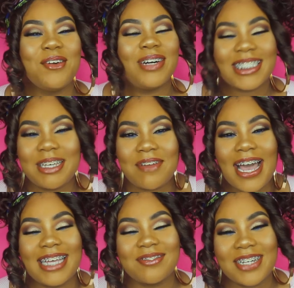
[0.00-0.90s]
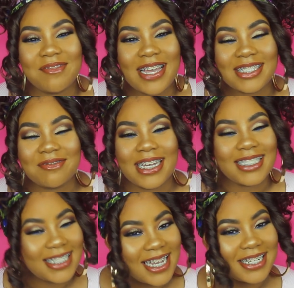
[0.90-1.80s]
What's up guys, welcome back to my
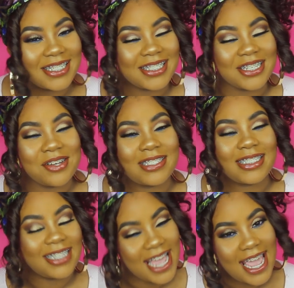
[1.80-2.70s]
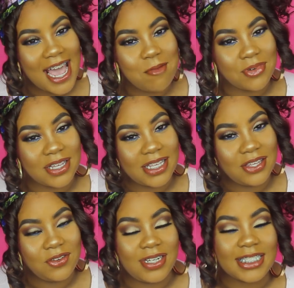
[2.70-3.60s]
channel. So today I'm bringing
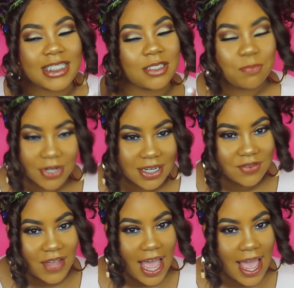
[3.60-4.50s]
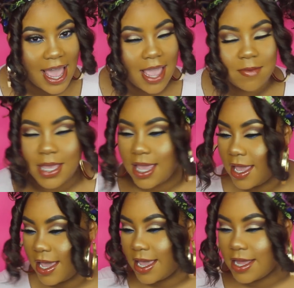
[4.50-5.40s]
you this spring vibe,
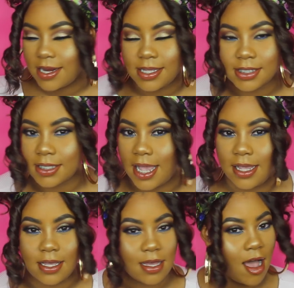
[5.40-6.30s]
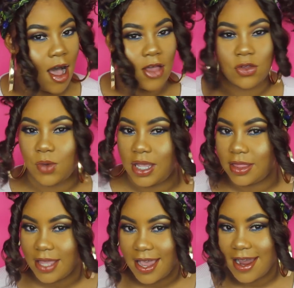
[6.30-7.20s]
and it's like all the way
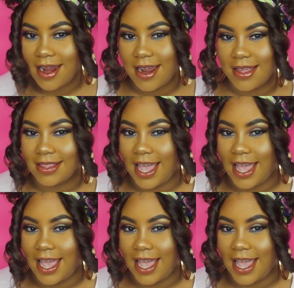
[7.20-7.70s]
there.